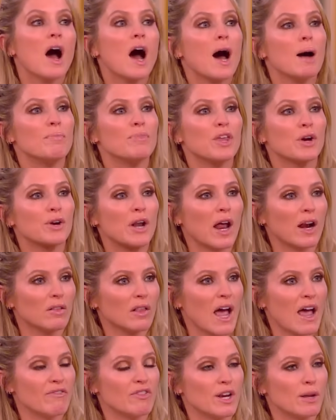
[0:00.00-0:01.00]
um, they're not
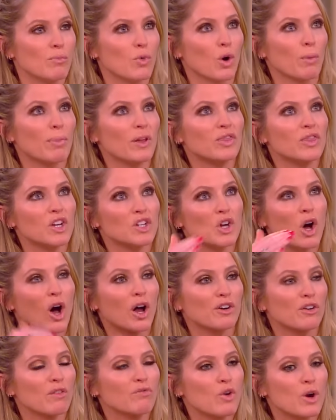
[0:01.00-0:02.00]
alive anymore, but the
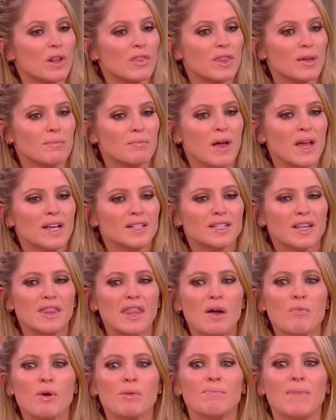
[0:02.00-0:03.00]
daughter of one of them said
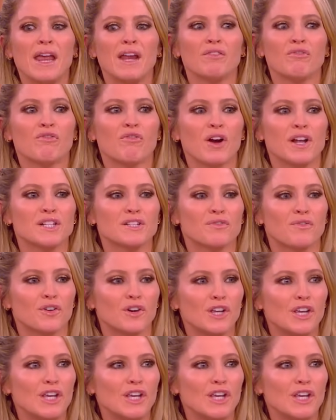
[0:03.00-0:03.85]
they remained friends for